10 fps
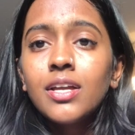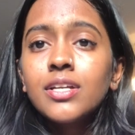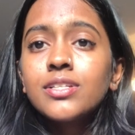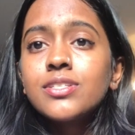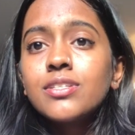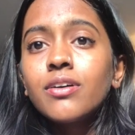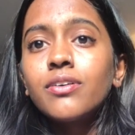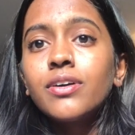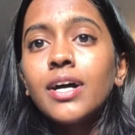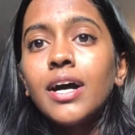
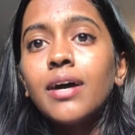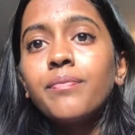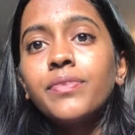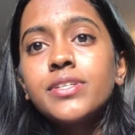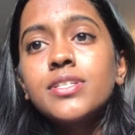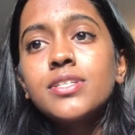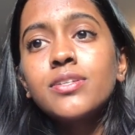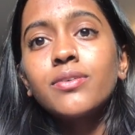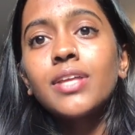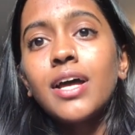So this is
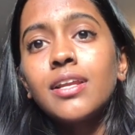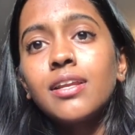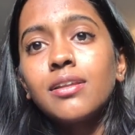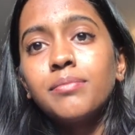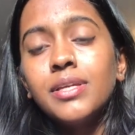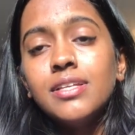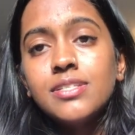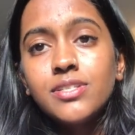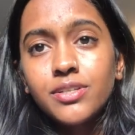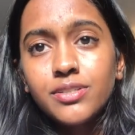so that it'll be
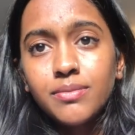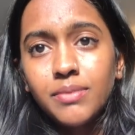easier